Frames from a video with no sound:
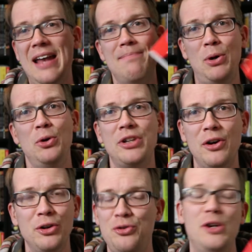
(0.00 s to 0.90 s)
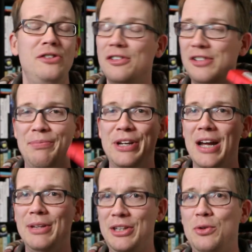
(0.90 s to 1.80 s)
Again, bold color choices, something
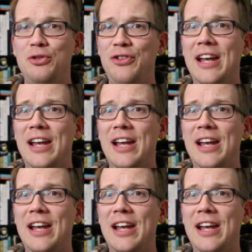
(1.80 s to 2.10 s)
I'm a huge